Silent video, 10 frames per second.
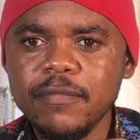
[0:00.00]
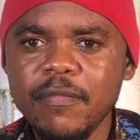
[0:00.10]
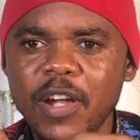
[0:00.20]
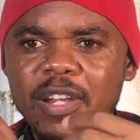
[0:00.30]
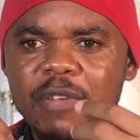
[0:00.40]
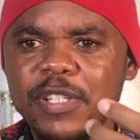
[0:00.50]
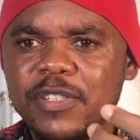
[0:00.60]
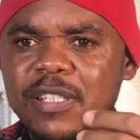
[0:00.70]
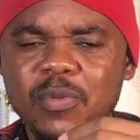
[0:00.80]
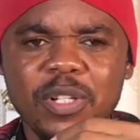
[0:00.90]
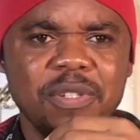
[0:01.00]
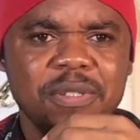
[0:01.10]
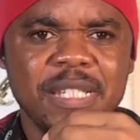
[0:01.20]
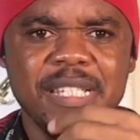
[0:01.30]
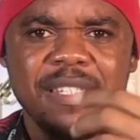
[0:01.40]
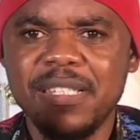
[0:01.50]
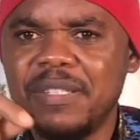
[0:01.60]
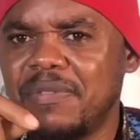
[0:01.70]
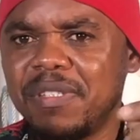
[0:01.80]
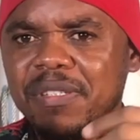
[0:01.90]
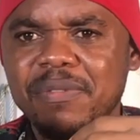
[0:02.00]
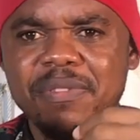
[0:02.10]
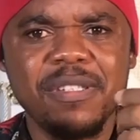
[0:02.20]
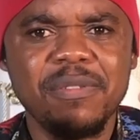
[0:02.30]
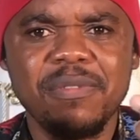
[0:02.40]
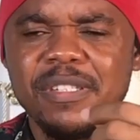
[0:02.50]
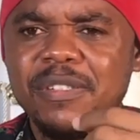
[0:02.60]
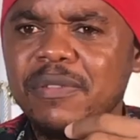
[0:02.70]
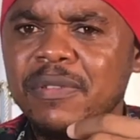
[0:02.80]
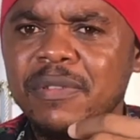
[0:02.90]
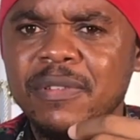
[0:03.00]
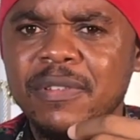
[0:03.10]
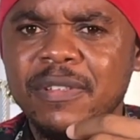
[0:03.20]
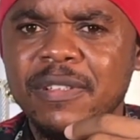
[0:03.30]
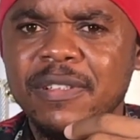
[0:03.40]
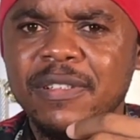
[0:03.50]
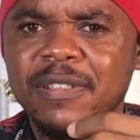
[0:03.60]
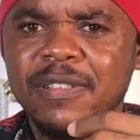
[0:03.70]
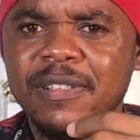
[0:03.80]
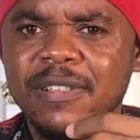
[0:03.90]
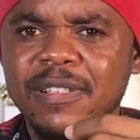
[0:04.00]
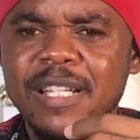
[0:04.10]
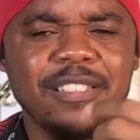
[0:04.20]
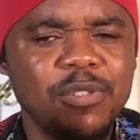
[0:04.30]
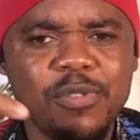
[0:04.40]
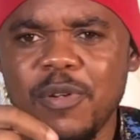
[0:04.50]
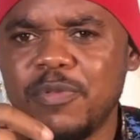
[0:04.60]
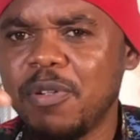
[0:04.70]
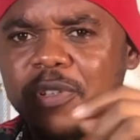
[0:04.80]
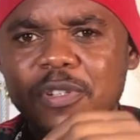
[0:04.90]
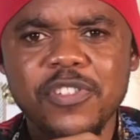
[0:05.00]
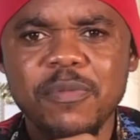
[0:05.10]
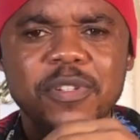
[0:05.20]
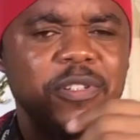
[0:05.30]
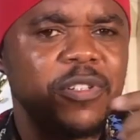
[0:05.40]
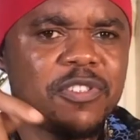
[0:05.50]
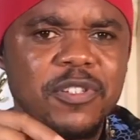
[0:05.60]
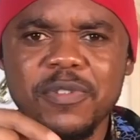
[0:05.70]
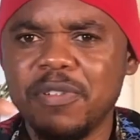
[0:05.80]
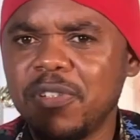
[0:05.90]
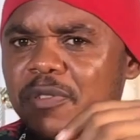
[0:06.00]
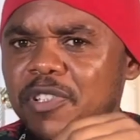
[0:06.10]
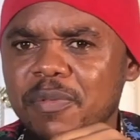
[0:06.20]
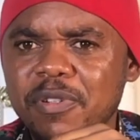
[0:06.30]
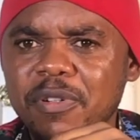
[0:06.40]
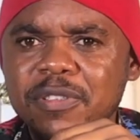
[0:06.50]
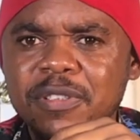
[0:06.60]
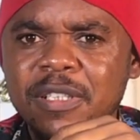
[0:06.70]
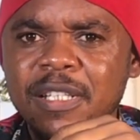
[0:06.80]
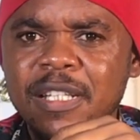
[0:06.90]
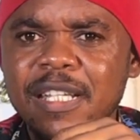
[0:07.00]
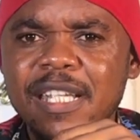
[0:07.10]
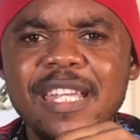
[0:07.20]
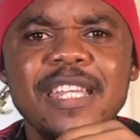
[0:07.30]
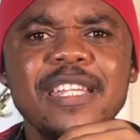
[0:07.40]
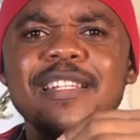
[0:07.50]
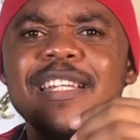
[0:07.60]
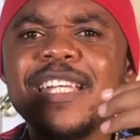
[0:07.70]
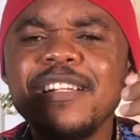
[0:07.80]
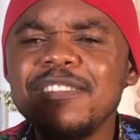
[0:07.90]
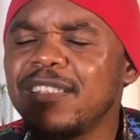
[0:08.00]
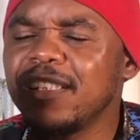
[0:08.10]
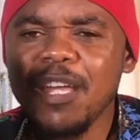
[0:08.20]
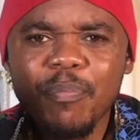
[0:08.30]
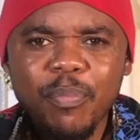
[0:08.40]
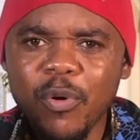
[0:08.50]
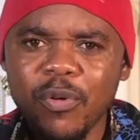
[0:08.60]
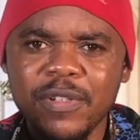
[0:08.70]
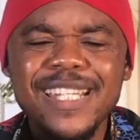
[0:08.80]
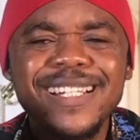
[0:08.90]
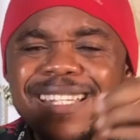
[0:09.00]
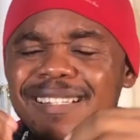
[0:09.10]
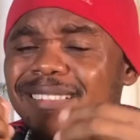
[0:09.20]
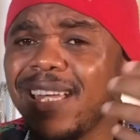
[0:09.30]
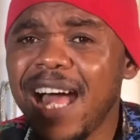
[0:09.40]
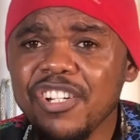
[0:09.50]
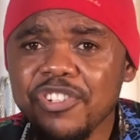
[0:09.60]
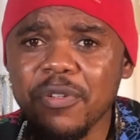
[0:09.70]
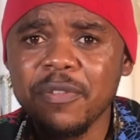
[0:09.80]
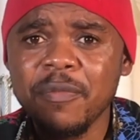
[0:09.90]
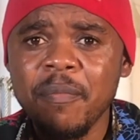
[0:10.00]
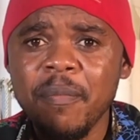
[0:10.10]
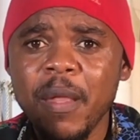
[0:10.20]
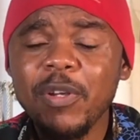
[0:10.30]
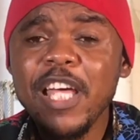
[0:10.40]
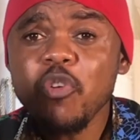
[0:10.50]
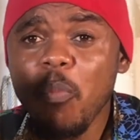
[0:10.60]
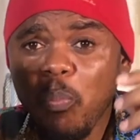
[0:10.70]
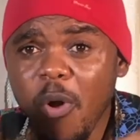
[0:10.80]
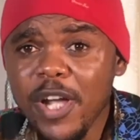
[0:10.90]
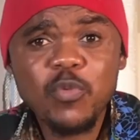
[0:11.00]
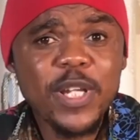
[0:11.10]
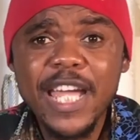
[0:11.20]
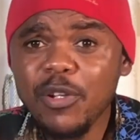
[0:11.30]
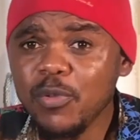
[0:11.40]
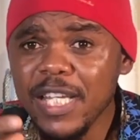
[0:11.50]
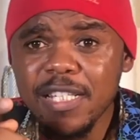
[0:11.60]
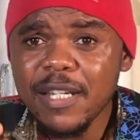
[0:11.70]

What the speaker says: all of a sudden what you're seeing is see you, see you, see you, see you. That's close-up shot, close-up shot, close-up shot, close-up shot. It kills the tempo. It kills the action. But at some point when they are looking